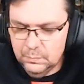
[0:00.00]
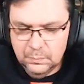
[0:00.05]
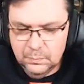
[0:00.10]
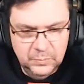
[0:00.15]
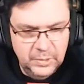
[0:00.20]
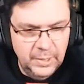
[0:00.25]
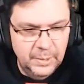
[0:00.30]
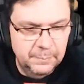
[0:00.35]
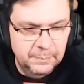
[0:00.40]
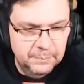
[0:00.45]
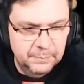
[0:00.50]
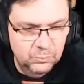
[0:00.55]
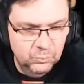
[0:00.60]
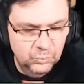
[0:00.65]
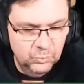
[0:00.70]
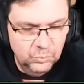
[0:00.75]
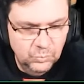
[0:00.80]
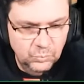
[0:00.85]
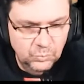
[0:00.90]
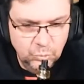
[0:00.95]
Yep.
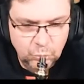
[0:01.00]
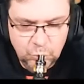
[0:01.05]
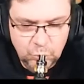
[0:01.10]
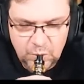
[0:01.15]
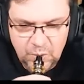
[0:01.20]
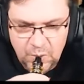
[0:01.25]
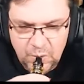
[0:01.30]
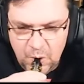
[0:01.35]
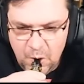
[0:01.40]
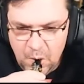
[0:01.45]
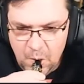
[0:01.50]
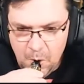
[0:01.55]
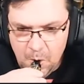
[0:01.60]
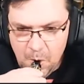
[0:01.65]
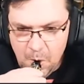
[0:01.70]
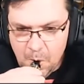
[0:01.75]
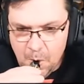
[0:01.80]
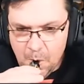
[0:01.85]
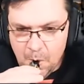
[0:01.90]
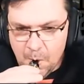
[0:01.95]
So again, that's
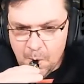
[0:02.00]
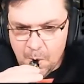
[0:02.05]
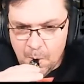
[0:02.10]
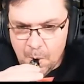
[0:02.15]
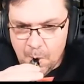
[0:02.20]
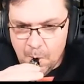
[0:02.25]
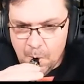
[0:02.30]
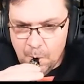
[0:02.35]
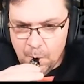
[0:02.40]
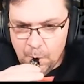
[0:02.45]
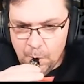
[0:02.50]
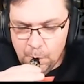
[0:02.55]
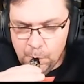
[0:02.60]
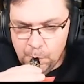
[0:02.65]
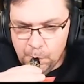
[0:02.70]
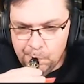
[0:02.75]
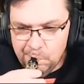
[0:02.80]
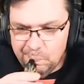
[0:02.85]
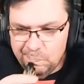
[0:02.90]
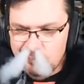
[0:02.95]
like fourteen
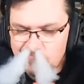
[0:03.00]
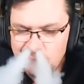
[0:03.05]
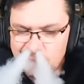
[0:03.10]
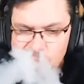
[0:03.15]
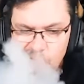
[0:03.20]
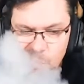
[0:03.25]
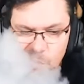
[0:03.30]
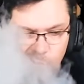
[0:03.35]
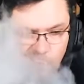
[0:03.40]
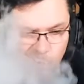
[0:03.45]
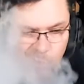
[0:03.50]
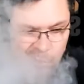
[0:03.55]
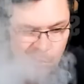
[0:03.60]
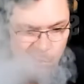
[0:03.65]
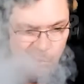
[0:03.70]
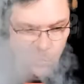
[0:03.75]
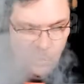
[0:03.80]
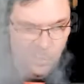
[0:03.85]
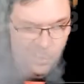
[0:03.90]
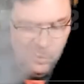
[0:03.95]
hundred dollars, thirteen
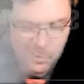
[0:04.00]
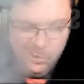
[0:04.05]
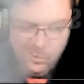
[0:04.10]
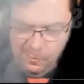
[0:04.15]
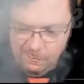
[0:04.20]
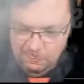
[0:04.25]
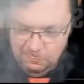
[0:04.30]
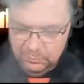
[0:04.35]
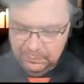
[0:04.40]
hundred dollars.